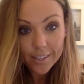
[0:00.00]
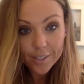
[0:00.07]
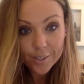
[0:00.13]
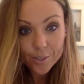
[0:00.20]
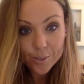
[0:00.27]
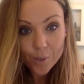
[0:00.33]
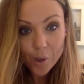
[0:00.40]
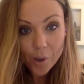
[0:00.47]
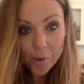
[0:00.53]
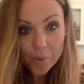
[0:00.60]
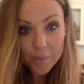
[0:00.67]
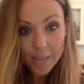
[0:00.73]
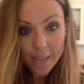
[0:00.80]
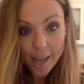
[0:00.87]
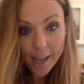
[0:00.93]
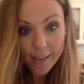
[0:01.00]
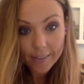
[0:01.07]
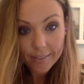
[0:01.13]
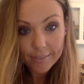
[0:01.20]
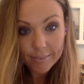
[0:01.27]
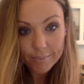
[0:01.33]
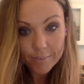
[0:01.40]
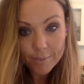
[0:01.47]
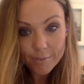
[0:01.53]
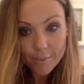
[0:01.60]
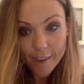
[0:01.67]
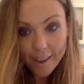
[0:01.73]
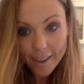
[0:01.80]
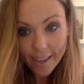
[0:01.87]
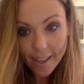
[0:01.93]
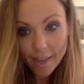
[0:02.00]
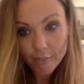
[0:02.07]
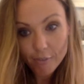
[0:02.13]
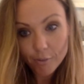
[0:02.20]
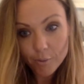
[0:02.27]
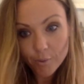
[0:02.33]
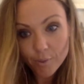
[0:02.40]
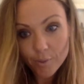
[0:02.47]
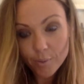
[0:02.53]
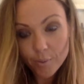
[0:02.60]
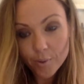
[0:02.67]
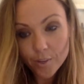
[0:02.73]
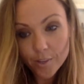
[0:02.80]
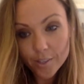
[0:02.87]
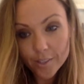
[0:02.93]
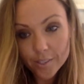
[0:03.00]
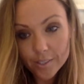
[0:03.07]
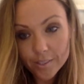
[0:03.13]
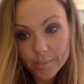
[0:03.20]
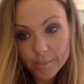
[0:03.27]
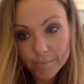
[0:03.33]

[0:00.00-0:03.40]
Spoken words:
So yeah, be very careful with your words.